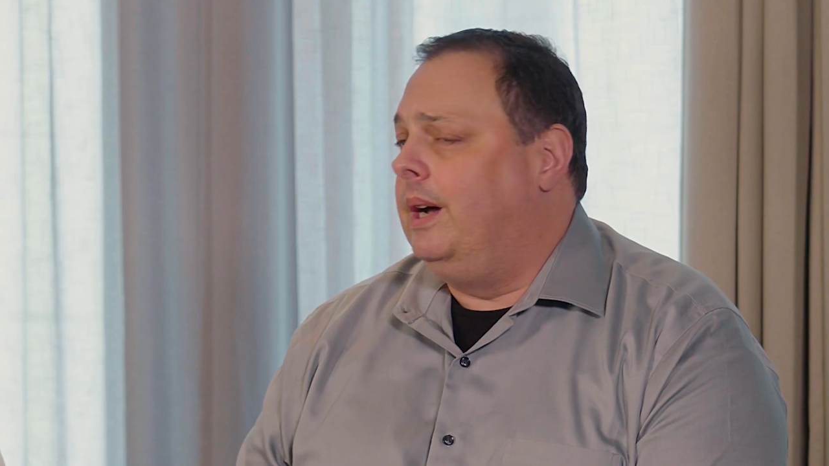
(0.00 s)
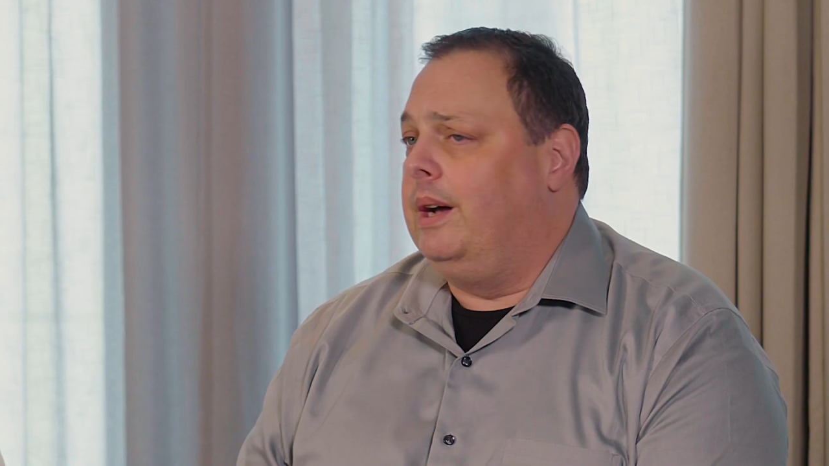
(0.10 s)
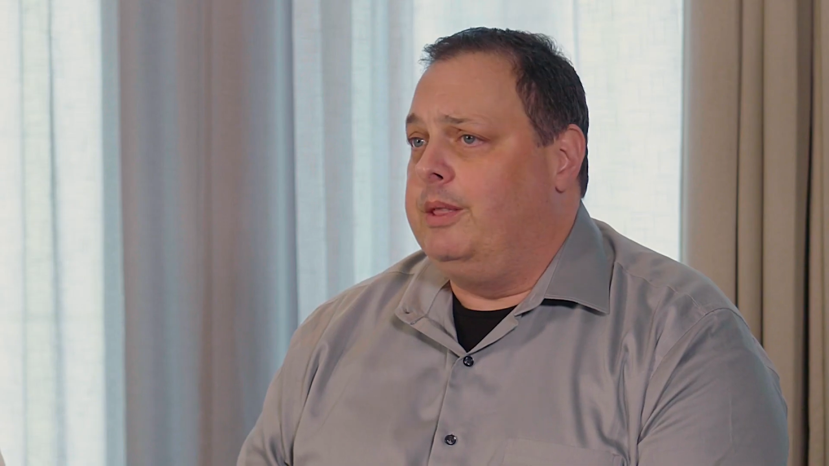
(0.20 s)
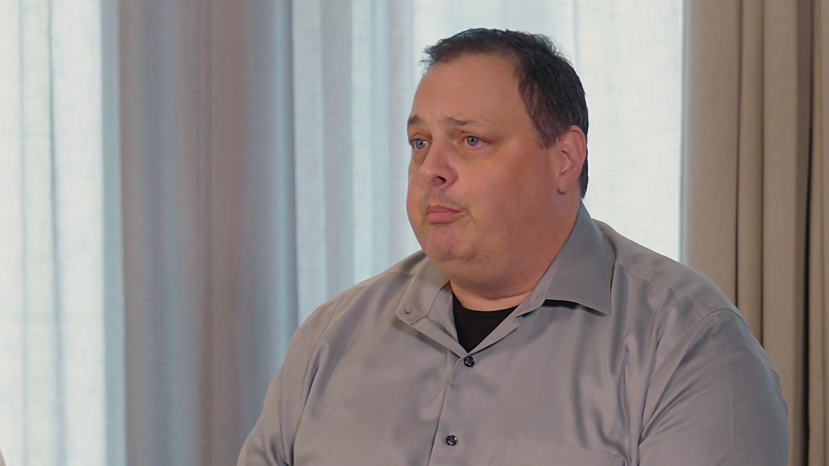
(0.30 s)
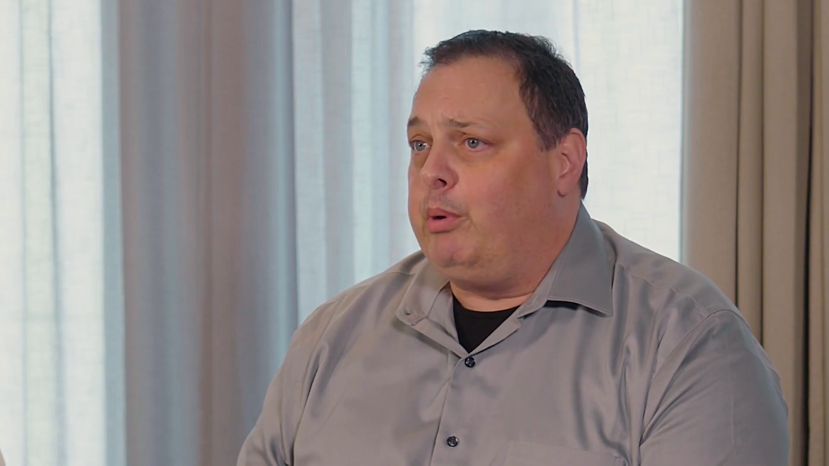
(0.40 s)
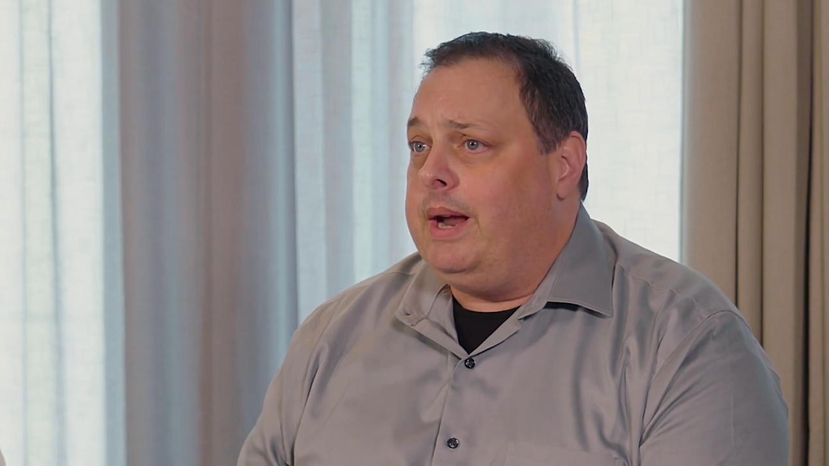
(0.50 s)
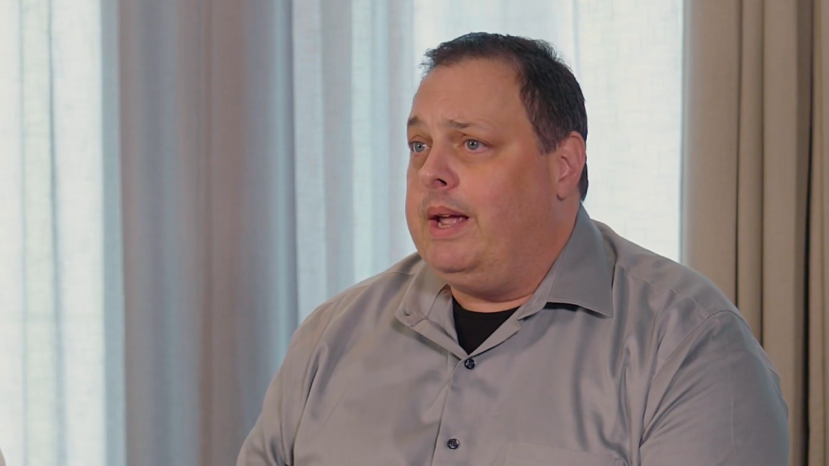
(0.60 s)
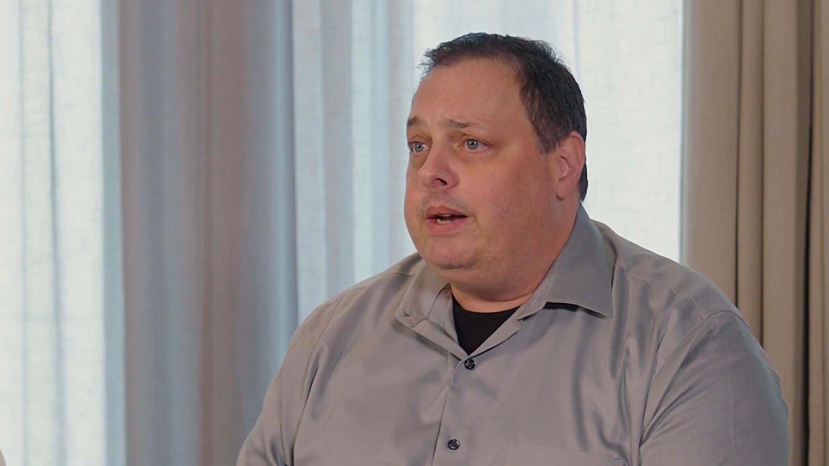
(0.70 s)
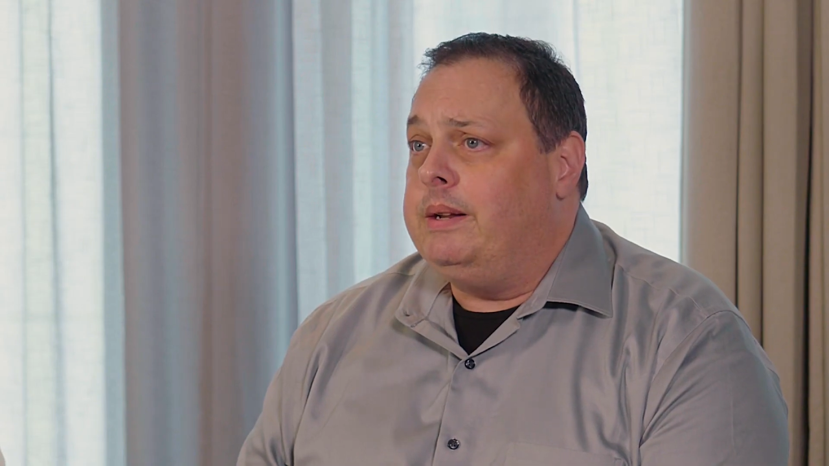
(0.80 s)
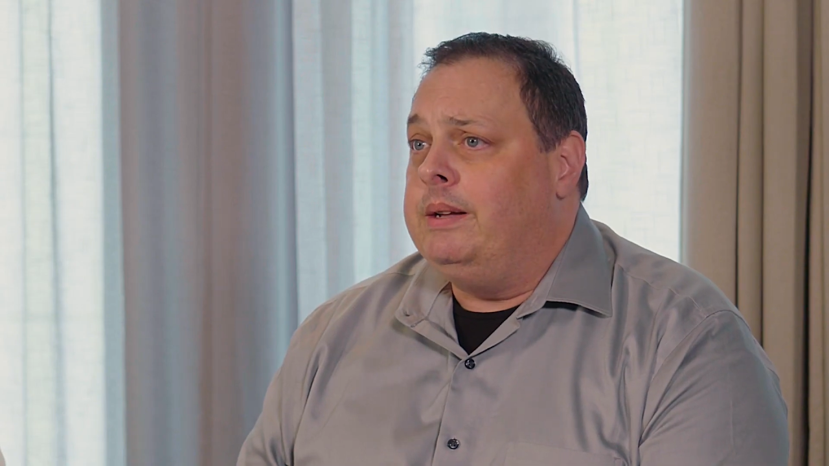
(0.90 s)
the
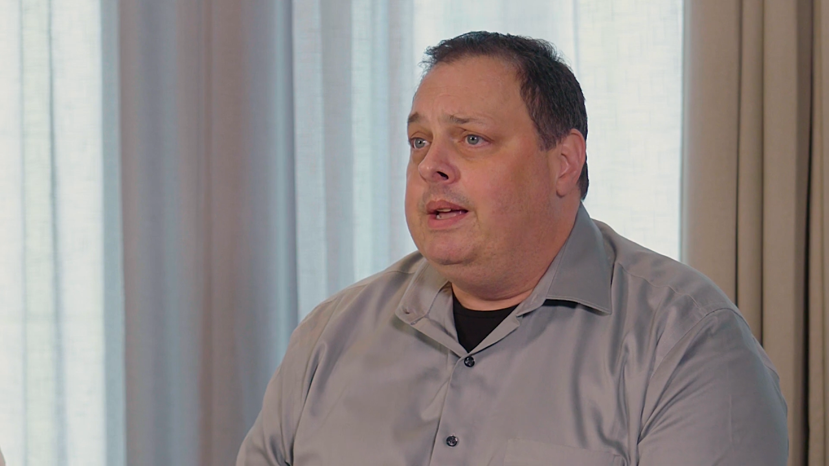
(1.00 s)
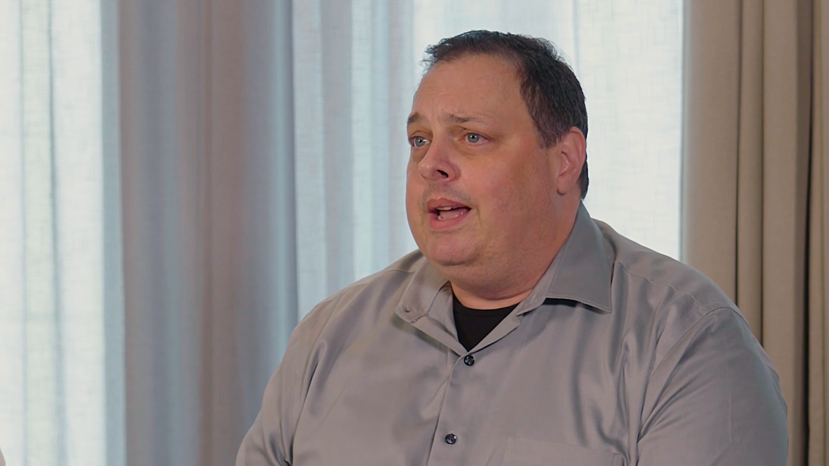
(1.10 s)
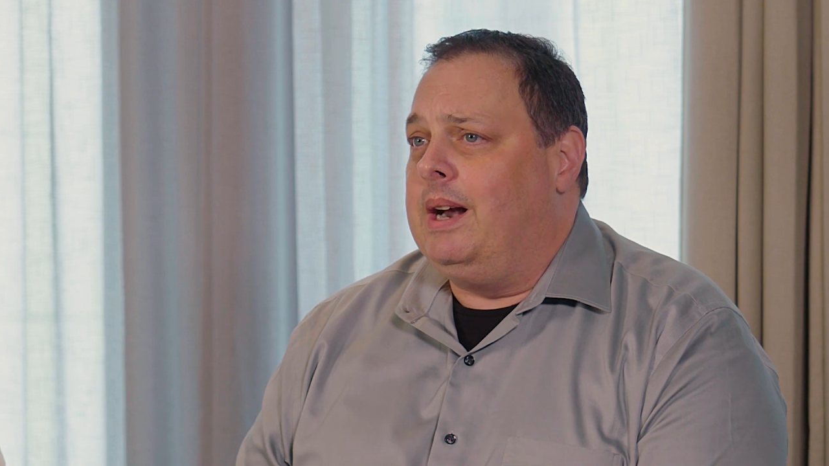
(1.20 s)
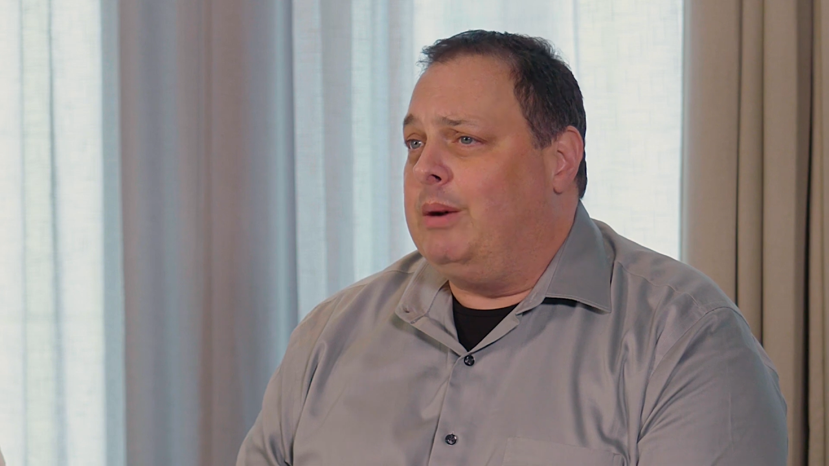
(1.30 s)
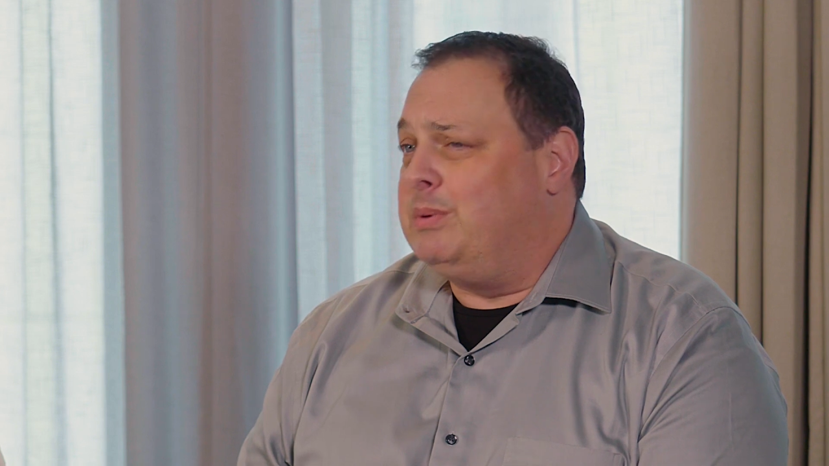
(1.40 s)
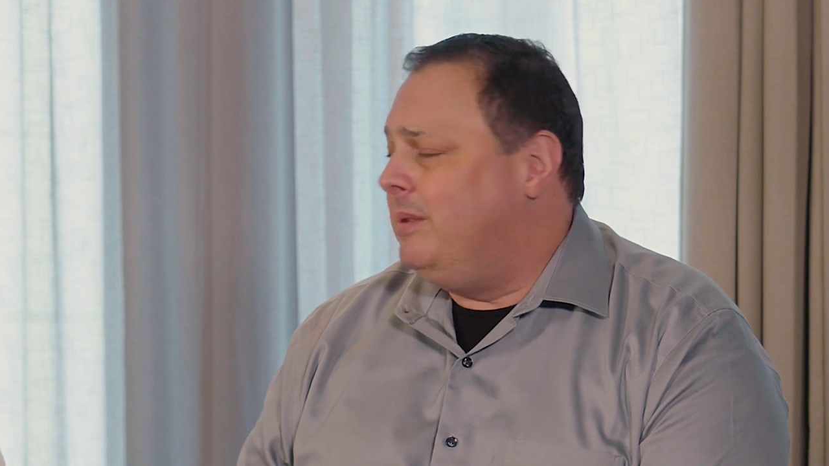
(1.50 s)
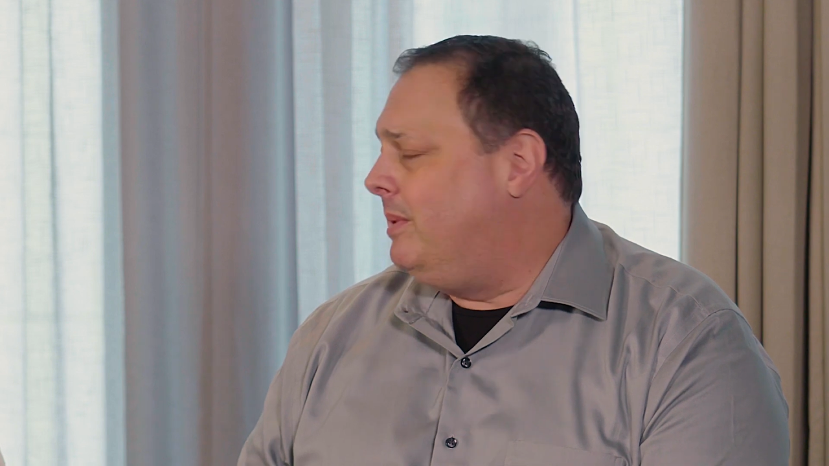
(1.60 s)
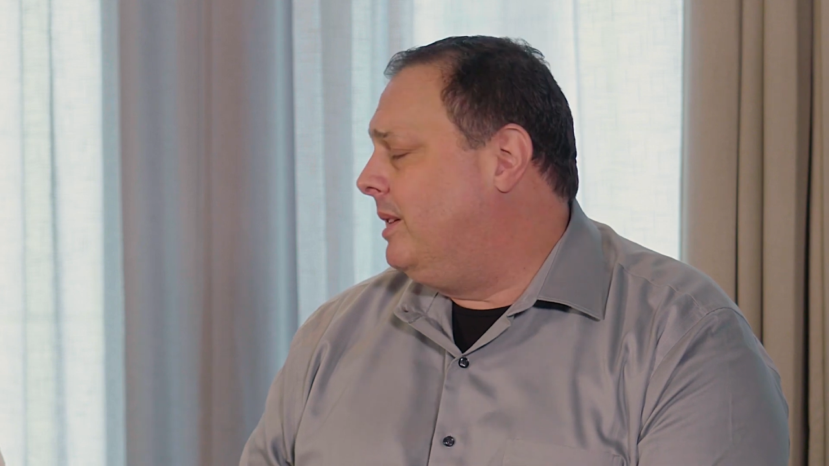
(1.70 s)
brand, and I was even